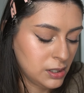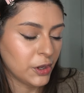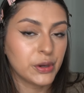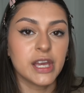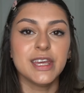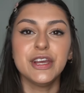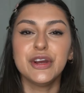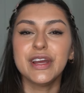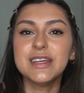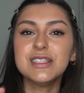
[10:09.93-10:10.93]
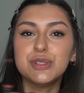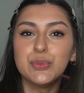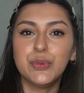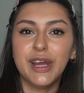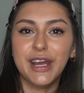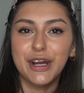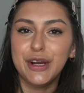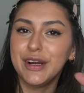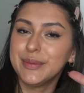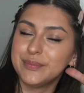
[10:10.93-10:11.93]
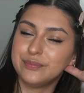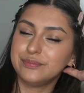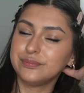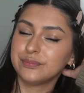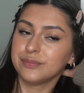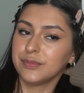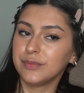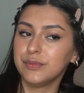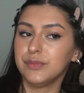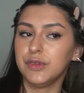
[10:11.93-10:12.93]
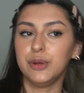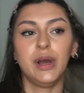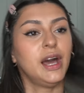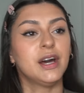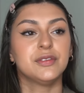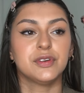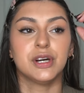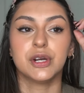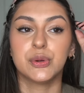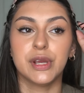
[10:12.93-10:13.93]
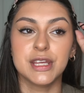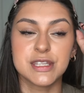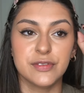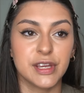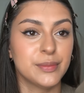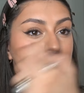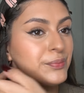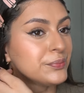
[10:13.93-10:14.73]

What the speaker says: Okay, here is where you have creativity.